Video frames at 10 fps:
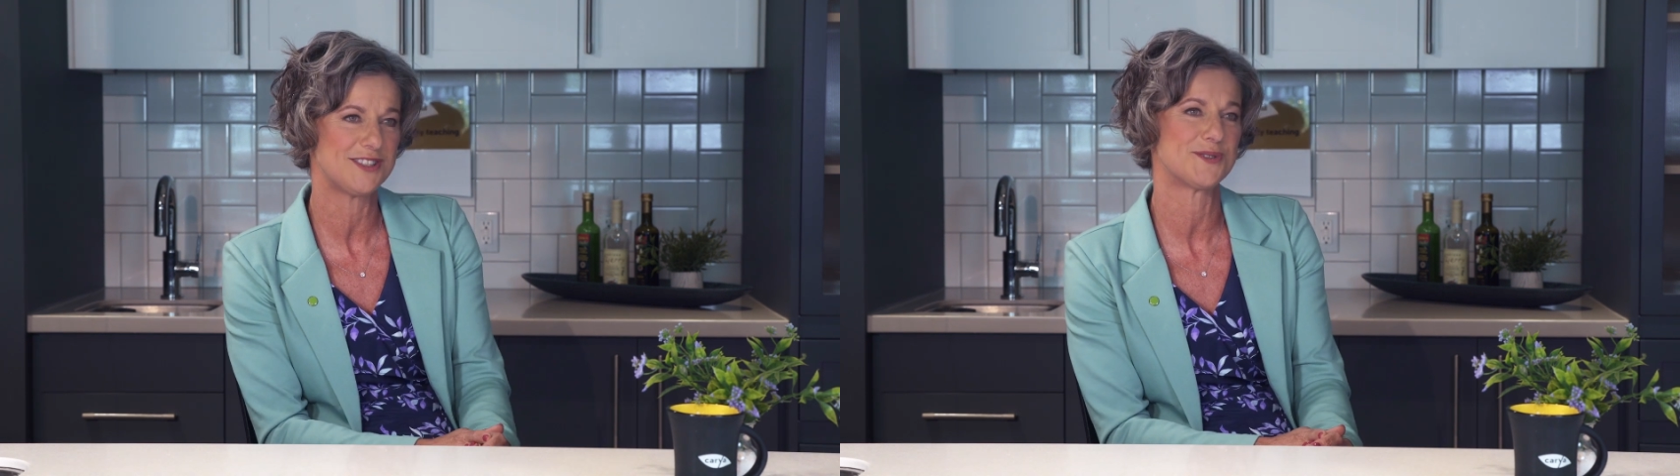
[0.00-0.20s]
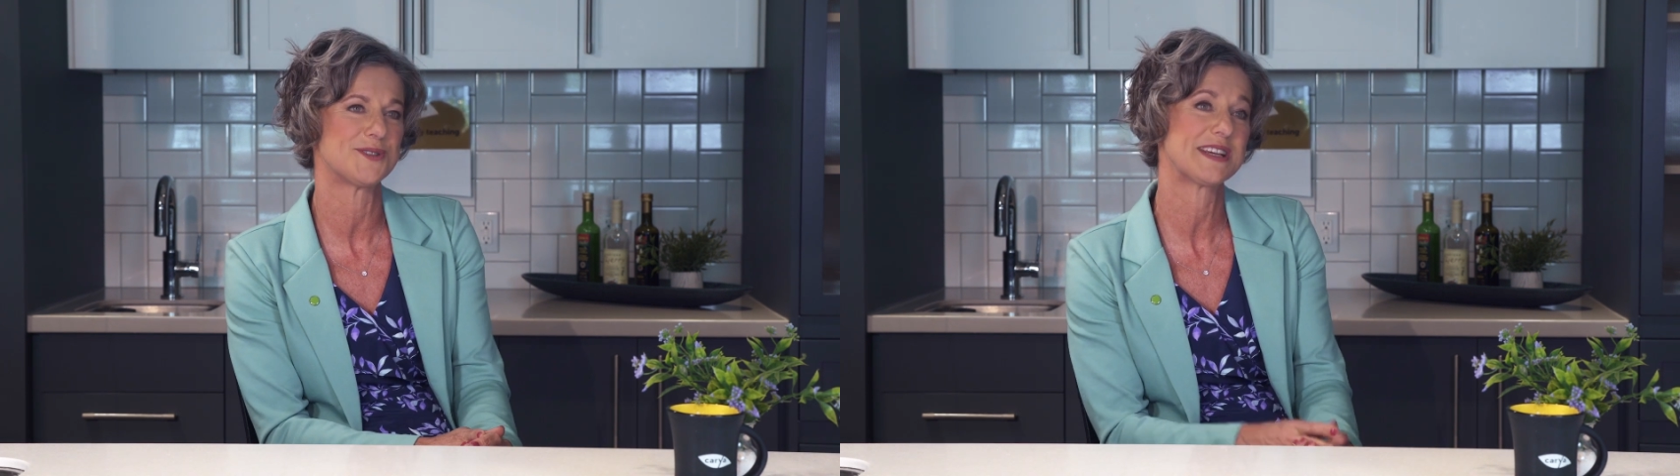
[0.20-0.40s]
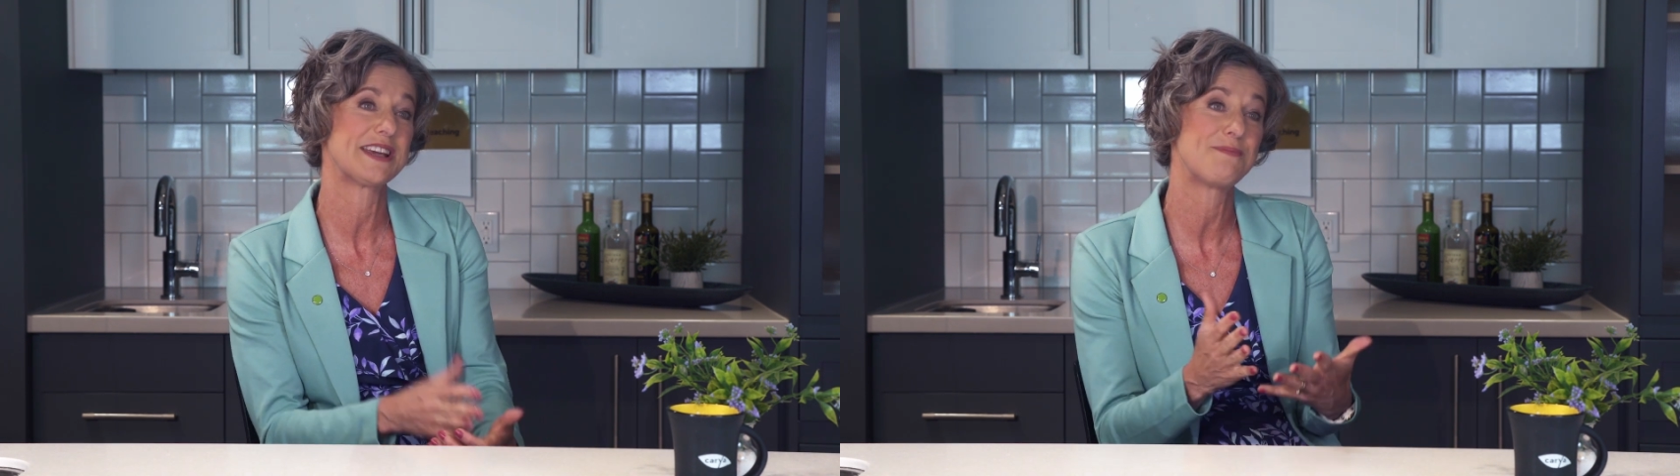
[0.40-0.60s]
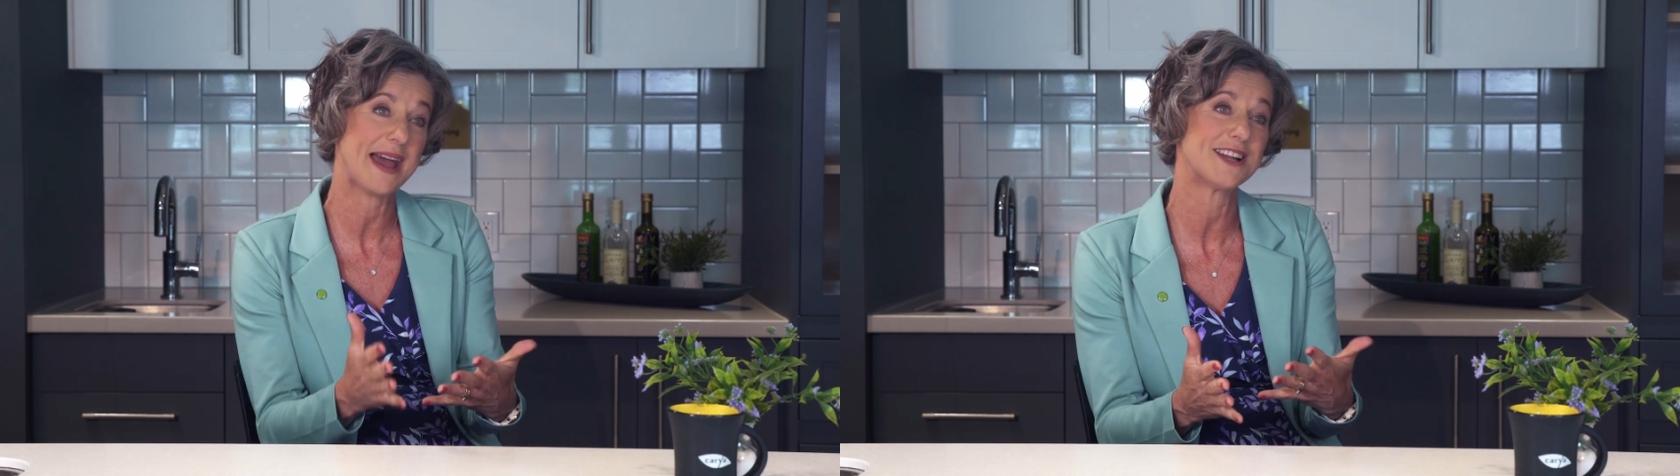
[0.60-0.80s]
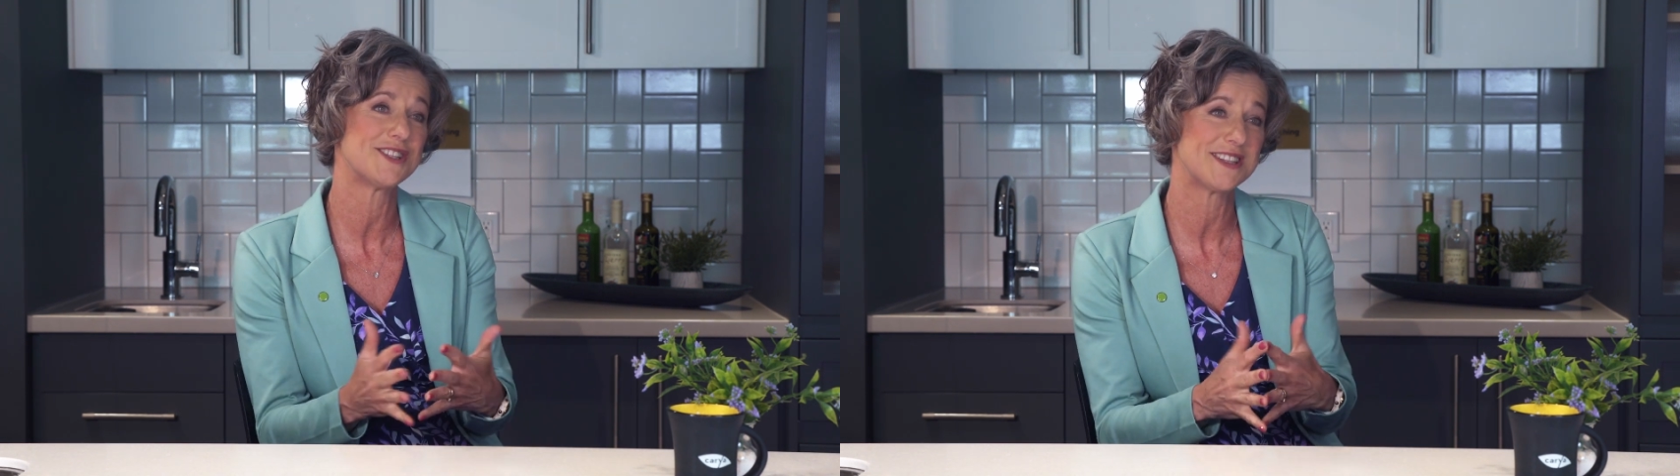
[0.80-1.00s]
to also give
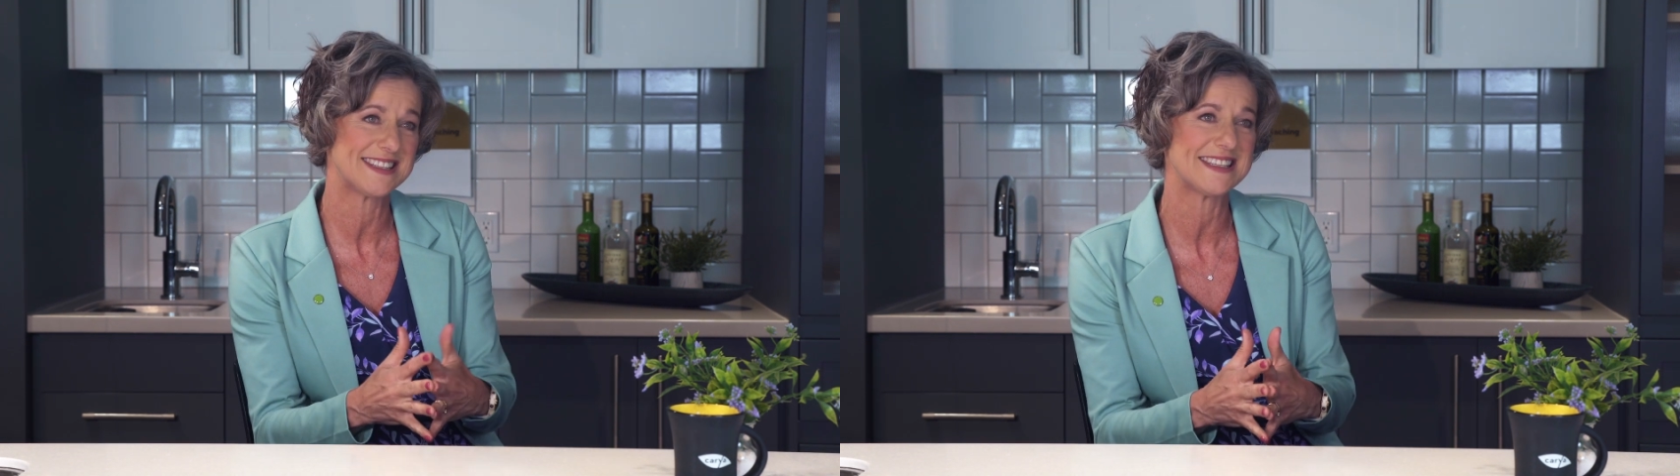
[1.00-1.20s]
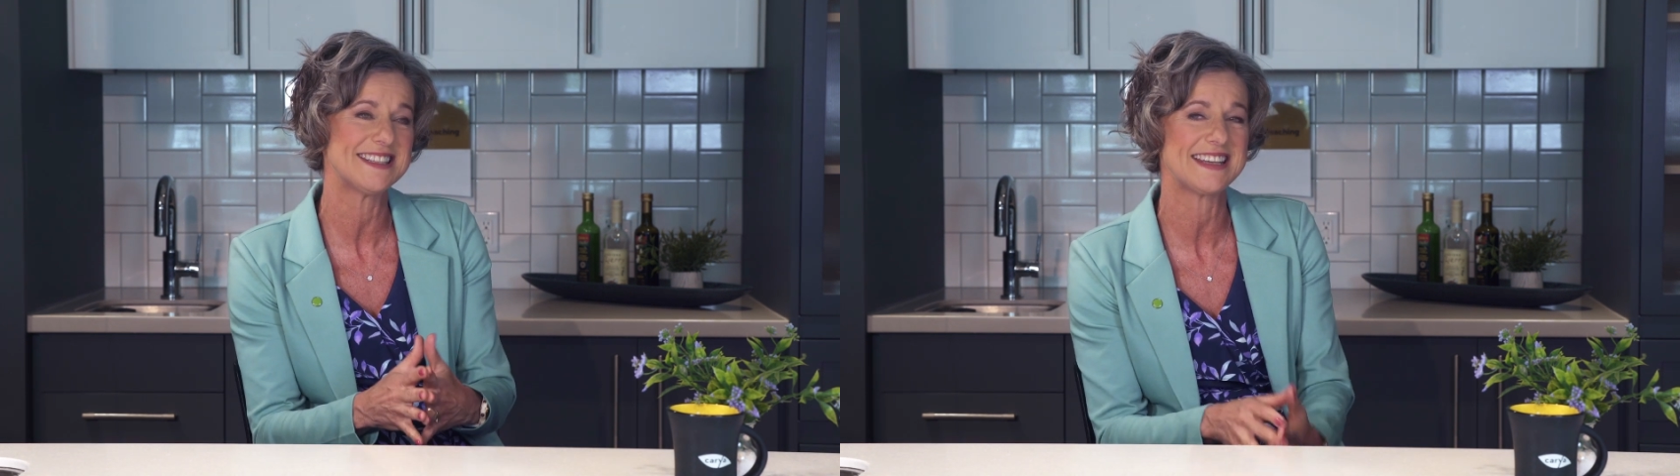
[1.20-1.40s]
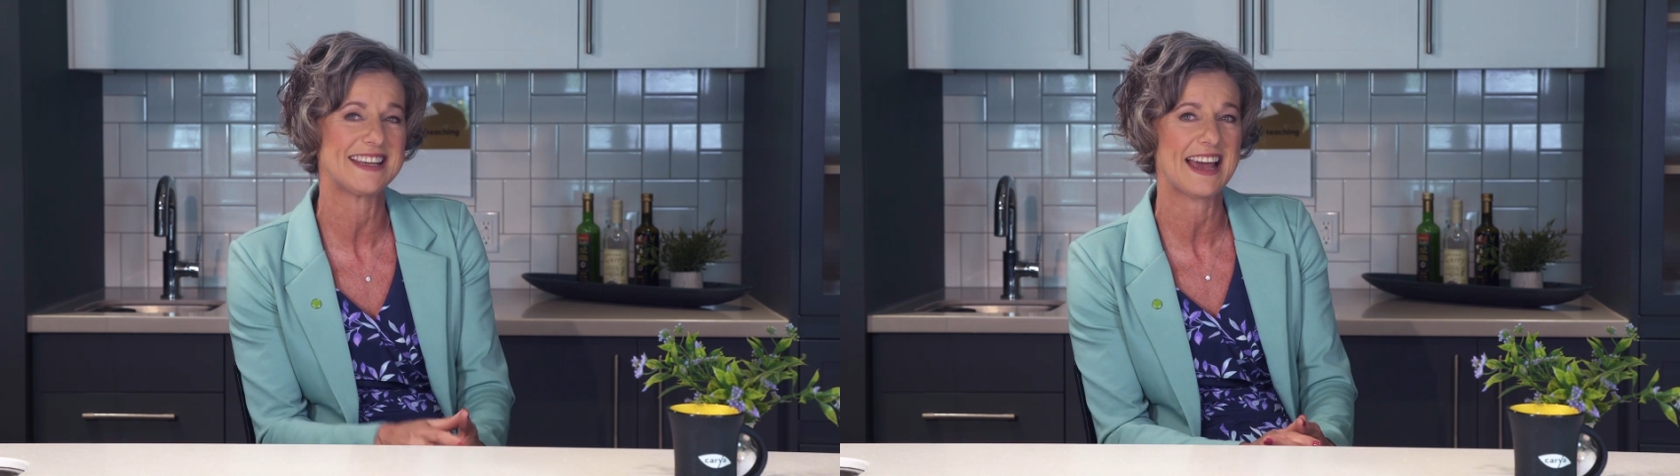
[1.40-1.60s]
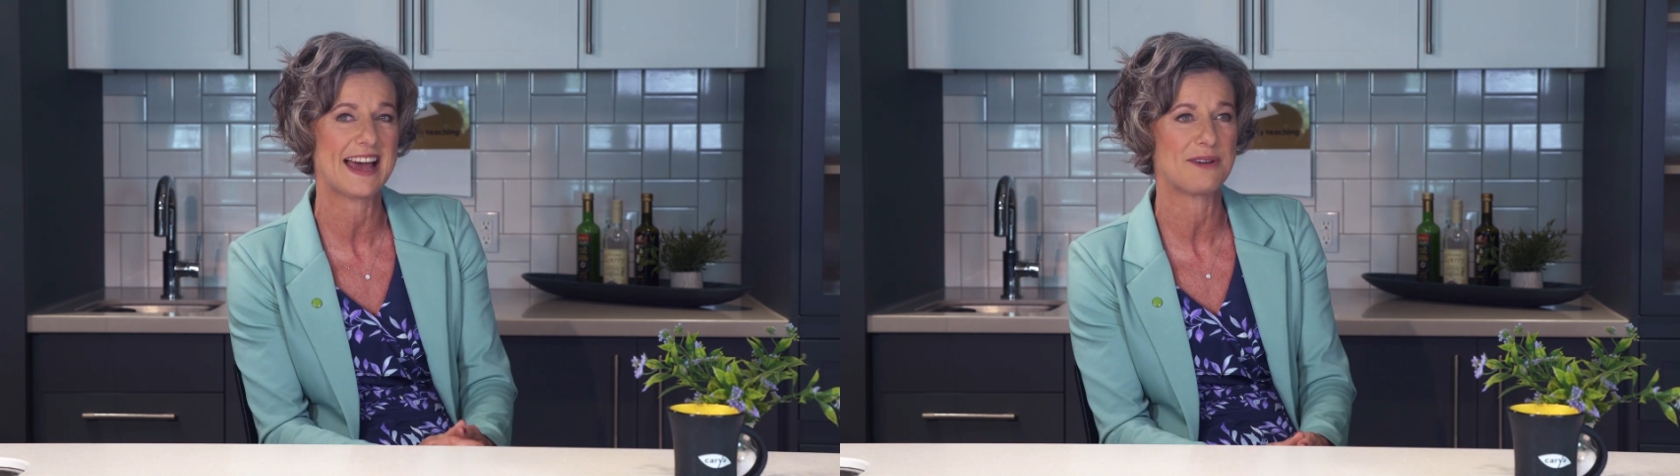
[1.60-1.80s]
back to the city